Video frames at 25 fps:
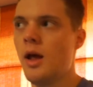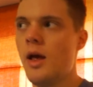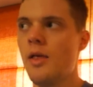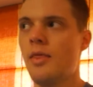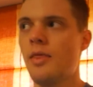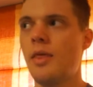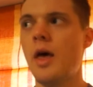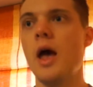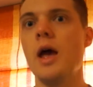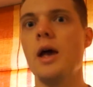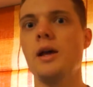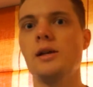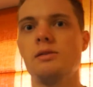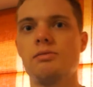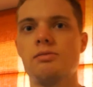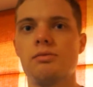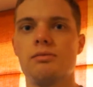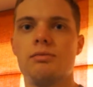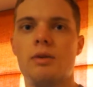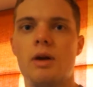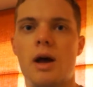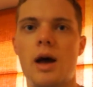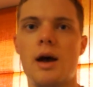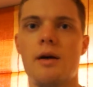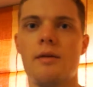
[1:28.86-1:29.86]
there is
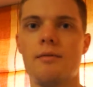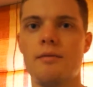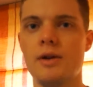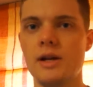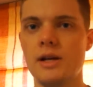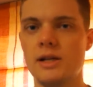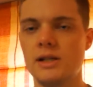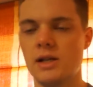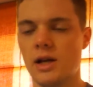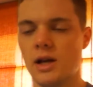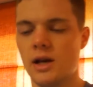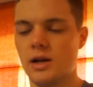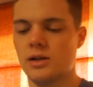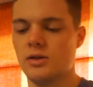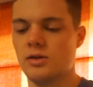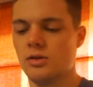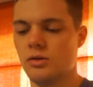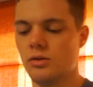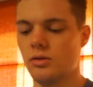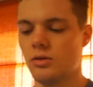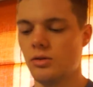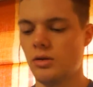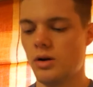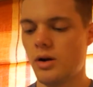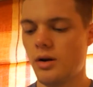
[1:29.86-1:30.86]

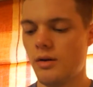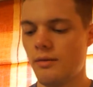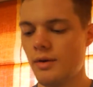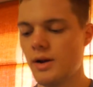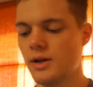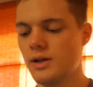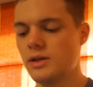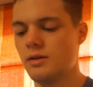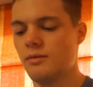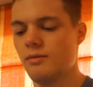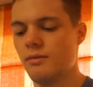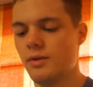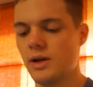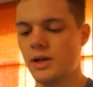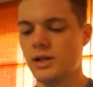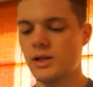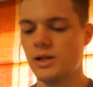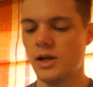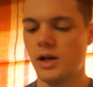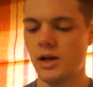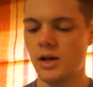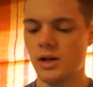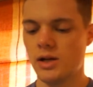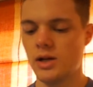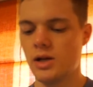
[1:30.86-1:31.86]
recent
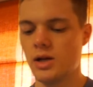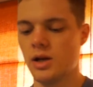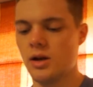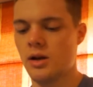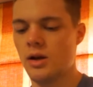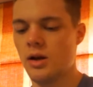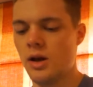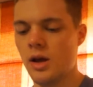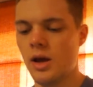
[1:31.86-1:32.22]
research.